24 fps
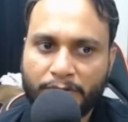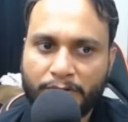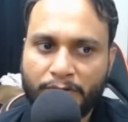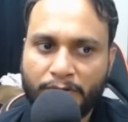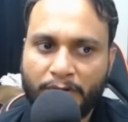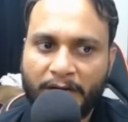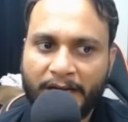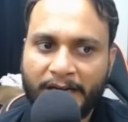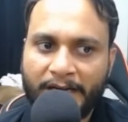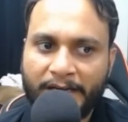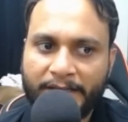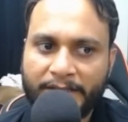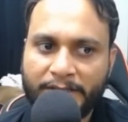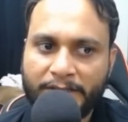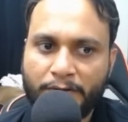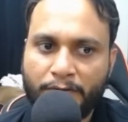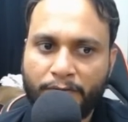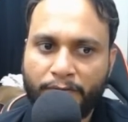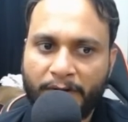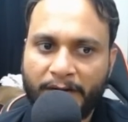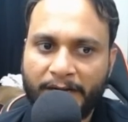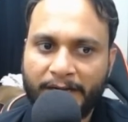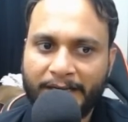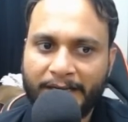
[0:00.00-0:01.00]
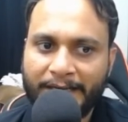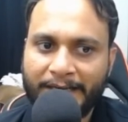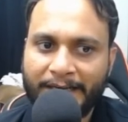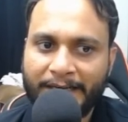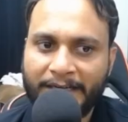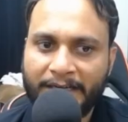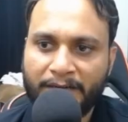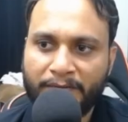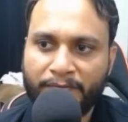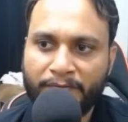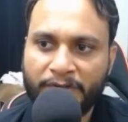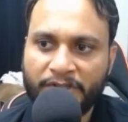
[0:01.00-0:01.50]
So unless you find an
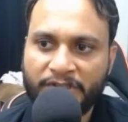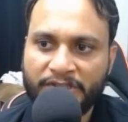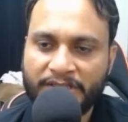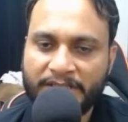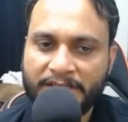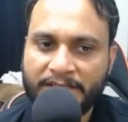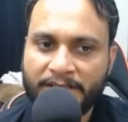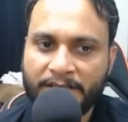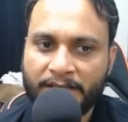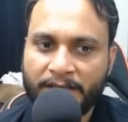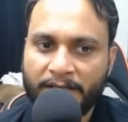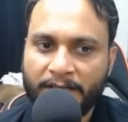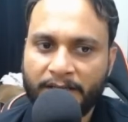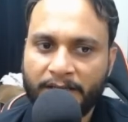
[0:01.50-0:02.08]
item which is